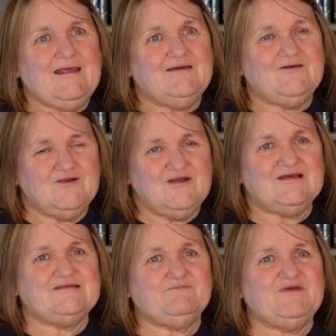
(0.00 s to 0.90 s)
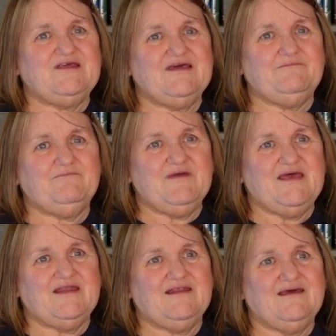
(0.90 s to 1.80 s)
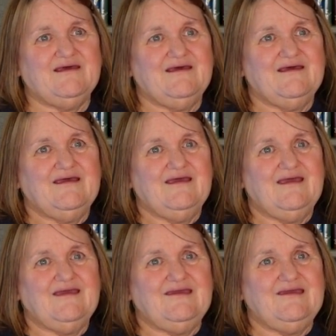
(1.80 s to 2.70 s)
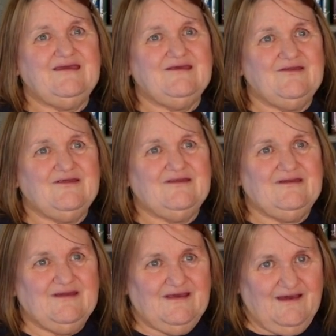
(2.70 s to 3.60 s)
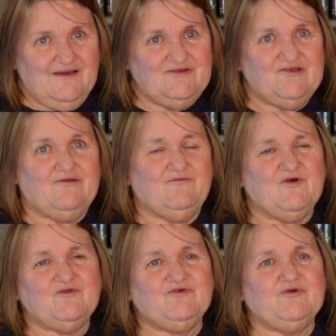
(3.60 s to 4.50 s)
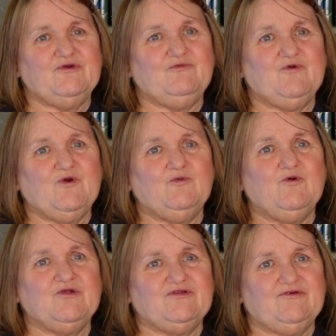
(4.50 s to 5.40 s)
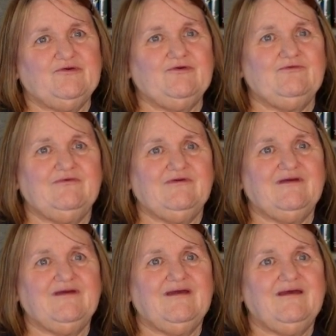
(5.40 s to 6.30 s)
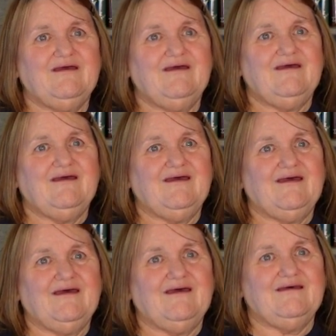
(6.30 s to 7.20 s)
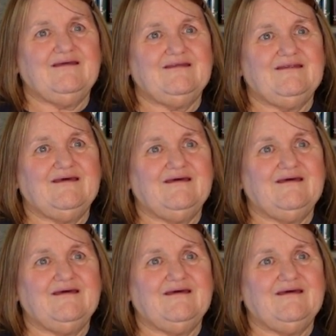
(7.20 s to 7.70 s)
her husband had been in a general during World War II, and